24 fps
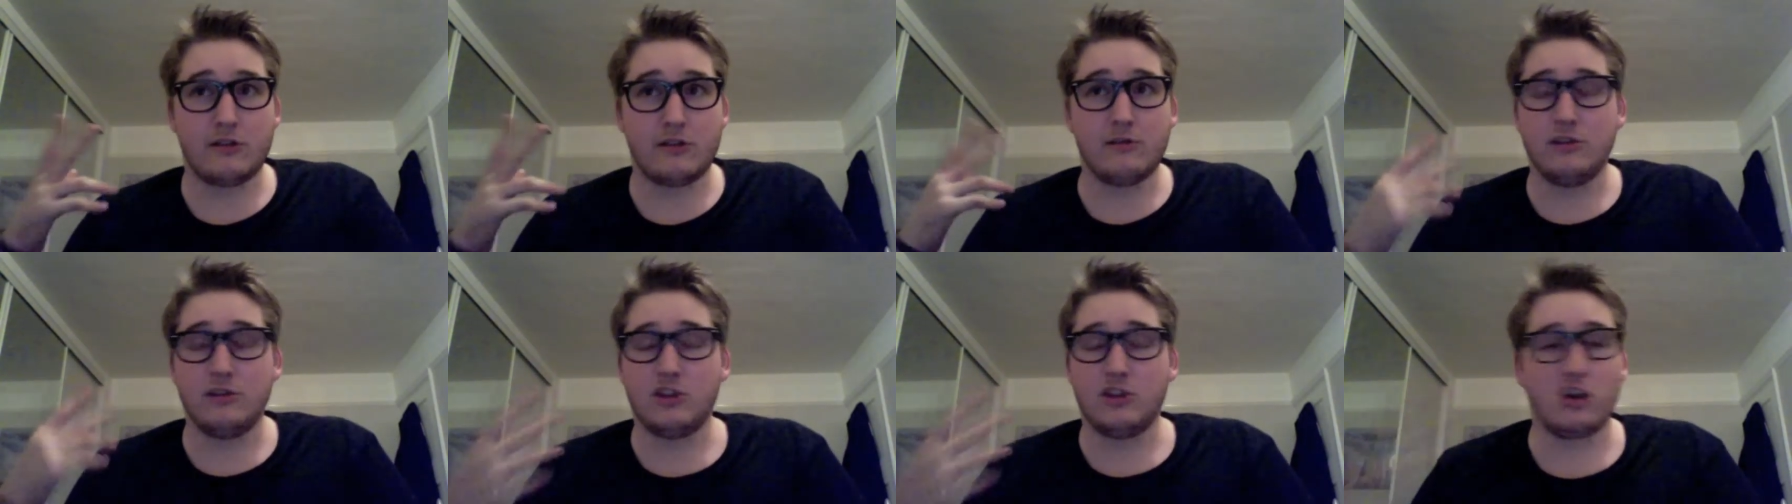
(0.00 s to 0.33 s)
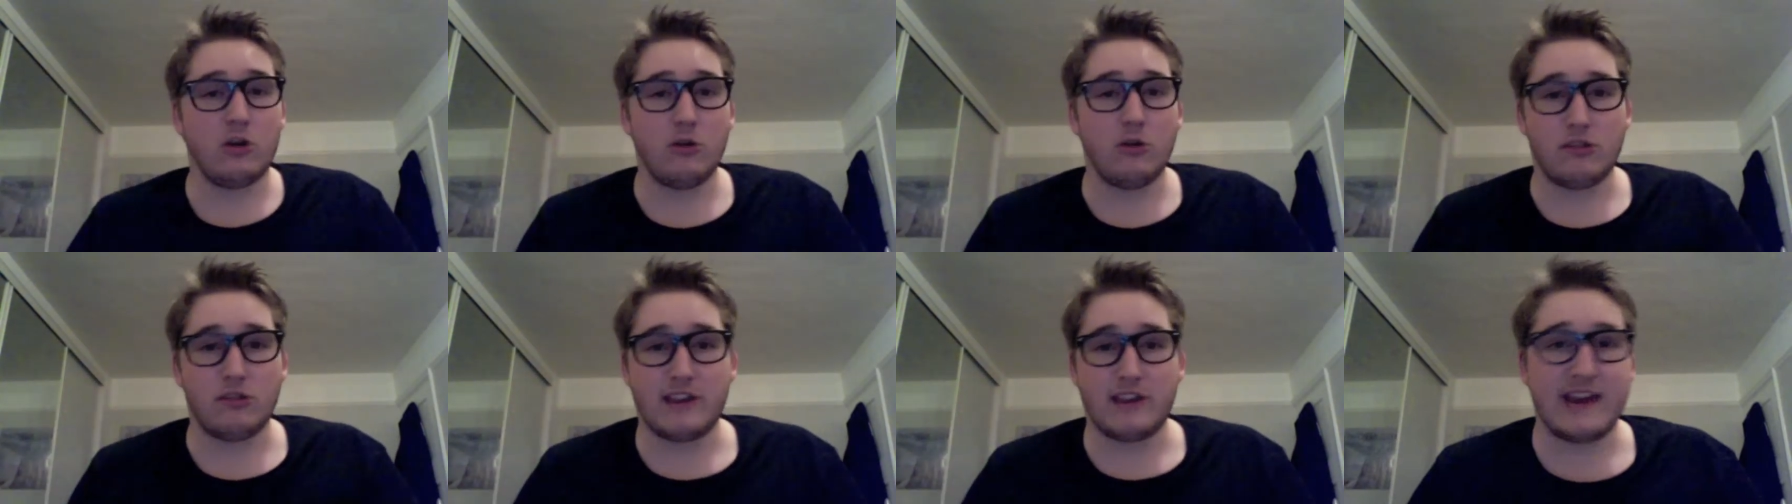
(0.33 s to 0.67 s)

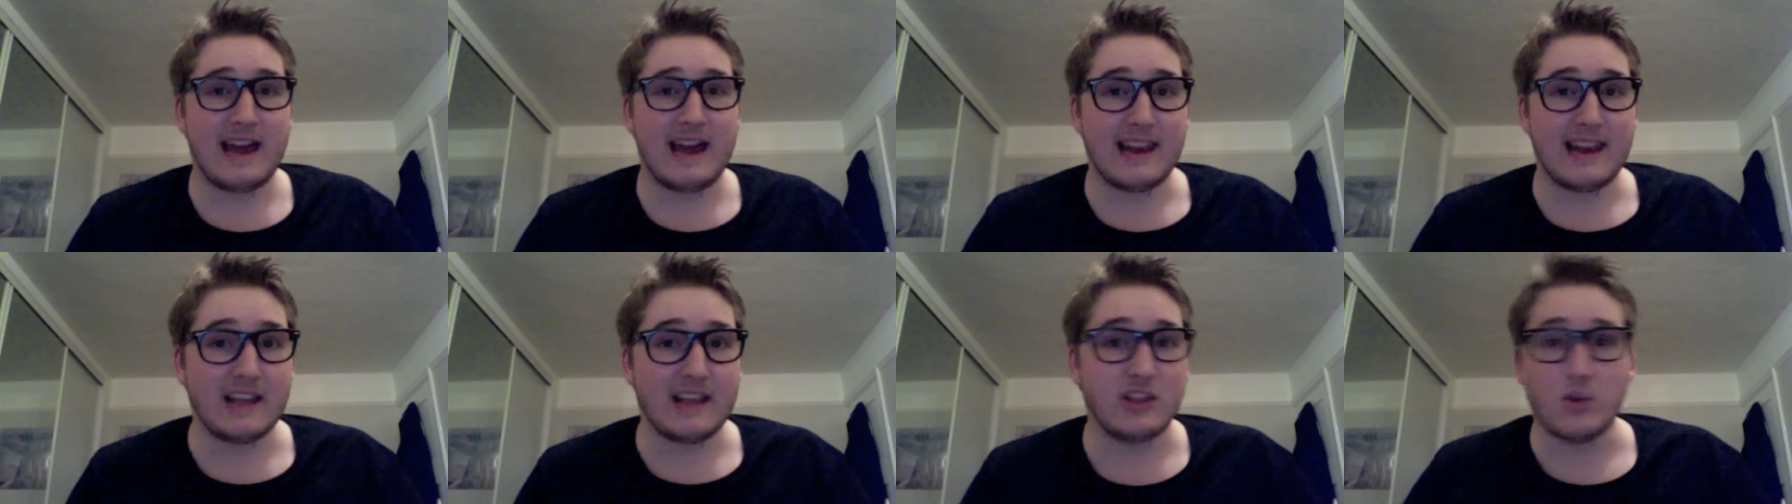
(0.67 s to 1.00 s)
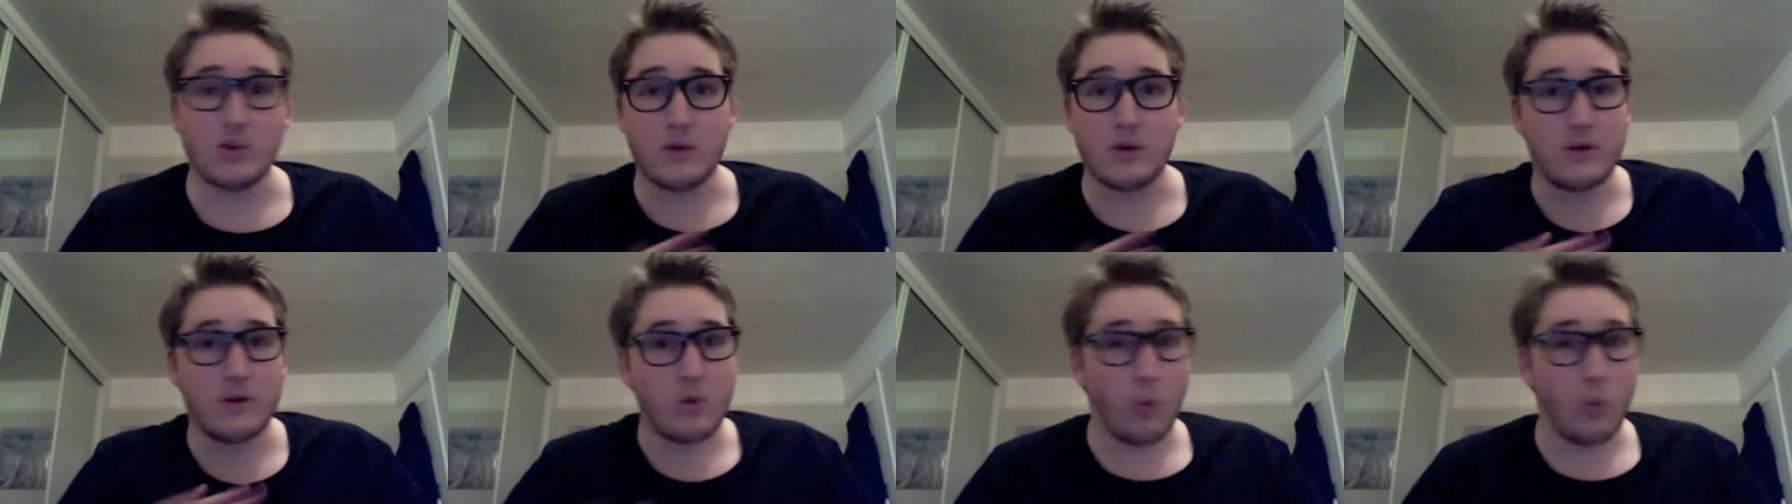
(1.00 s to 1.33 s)
Charles and Alli do it
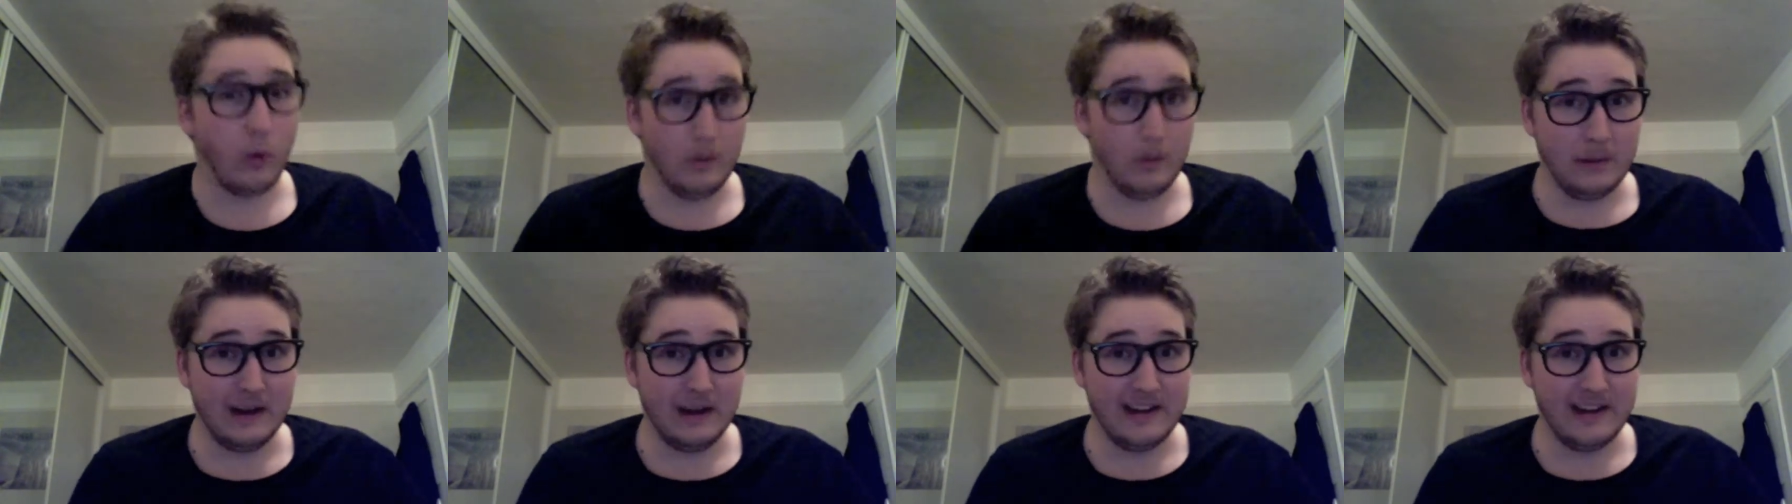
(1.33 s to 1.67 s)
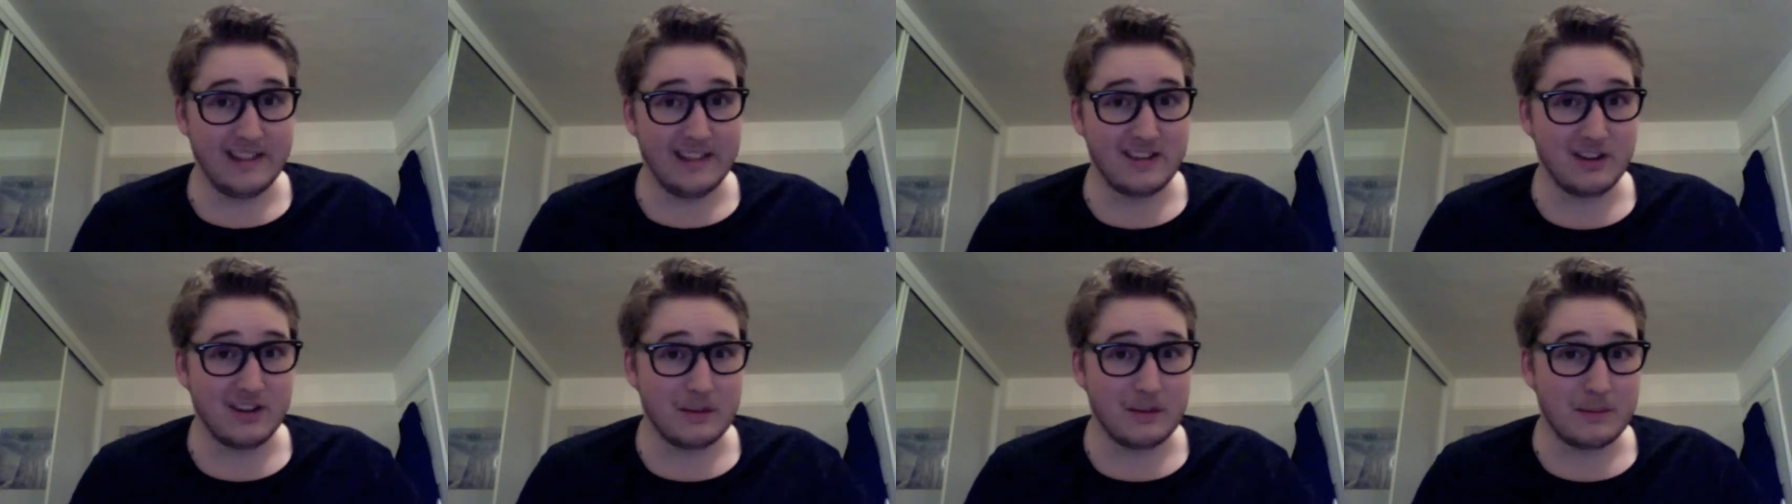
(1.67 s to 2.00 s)
all the bloody time.